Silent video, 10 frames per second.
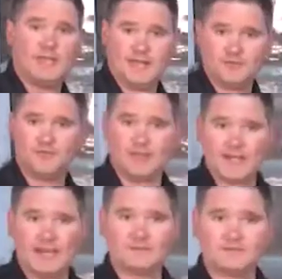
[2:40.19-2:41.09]
to air
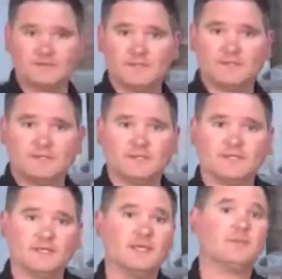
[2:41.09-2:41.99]
dry out,
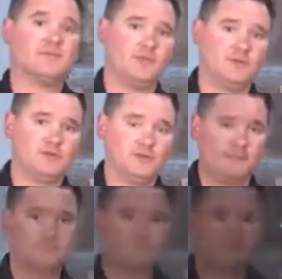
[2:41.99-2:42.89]
keeping the unit clean.